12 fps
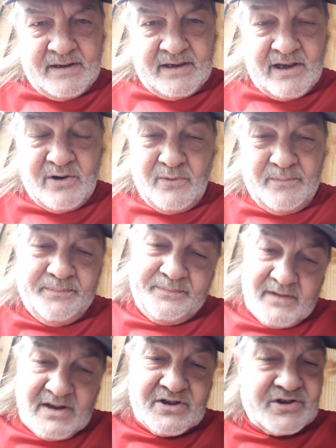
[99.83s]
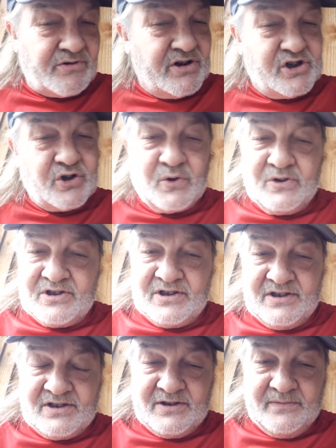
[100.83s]
Now, there's three
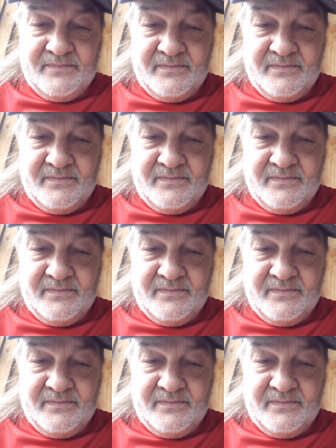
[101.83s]
choices.